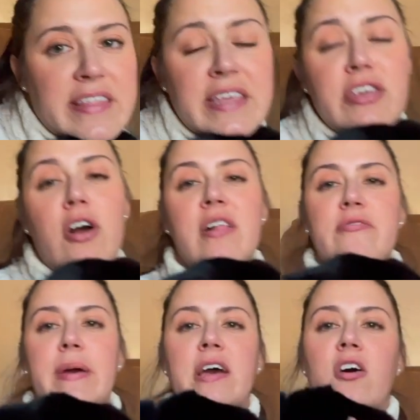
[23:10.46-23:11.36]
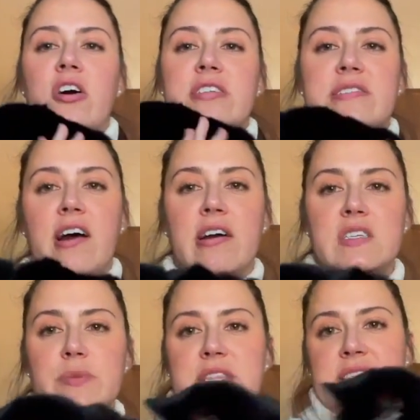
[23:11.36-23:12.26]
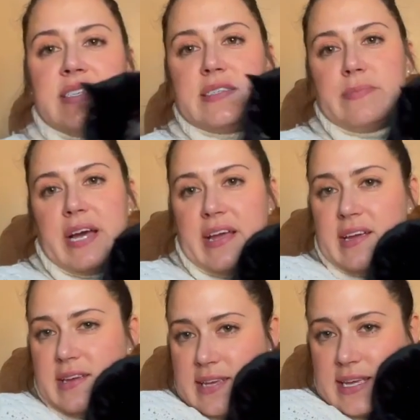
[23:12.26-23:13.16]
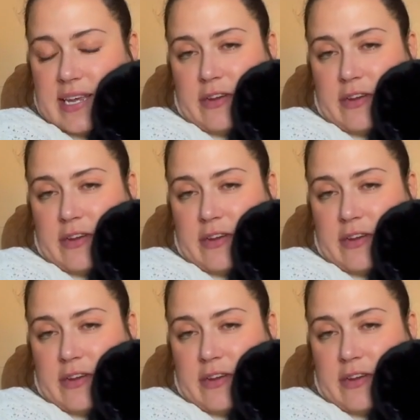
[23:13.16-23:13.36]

think y'all have met all the dogs, but this is my kitty